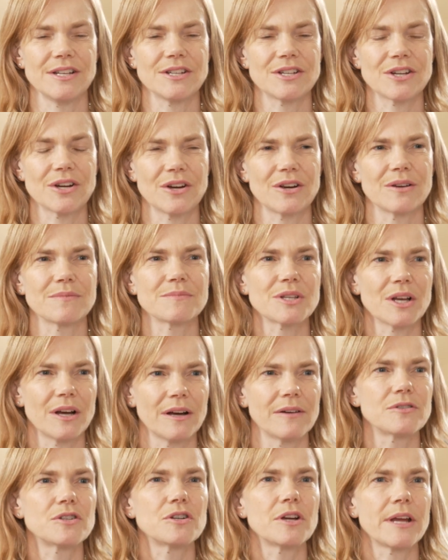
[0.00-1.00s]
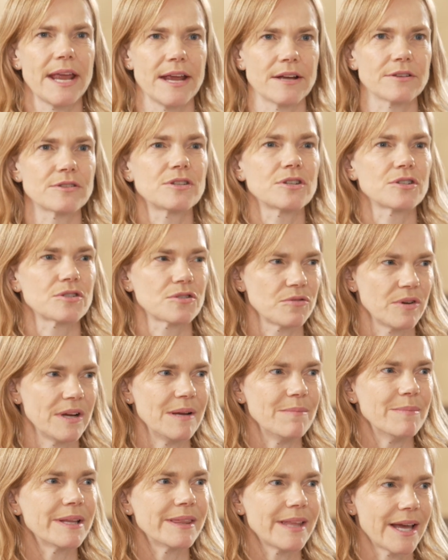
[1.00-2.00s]
in terms of cancer
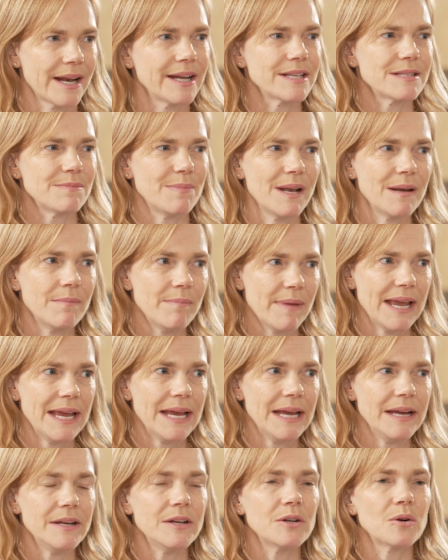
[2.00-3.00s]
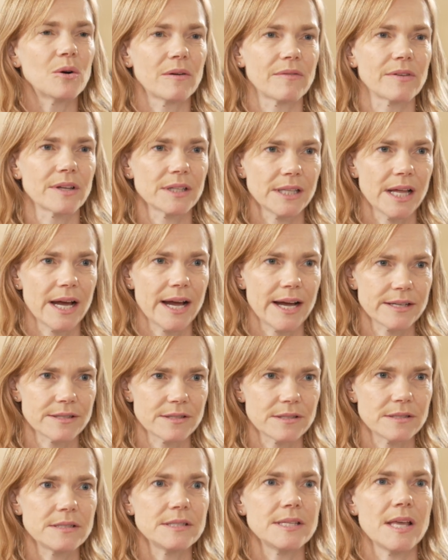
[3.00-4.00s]
treatment that has been made over the
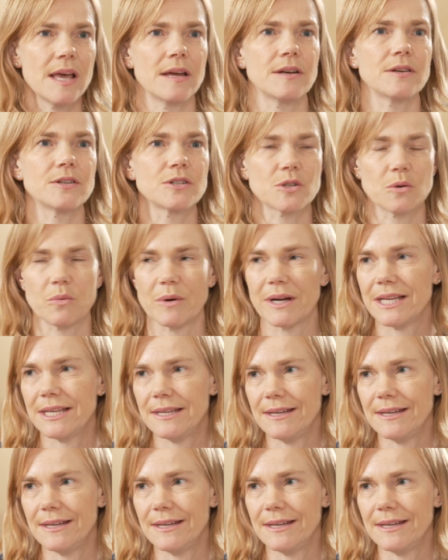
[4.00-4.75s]
last 10 or 20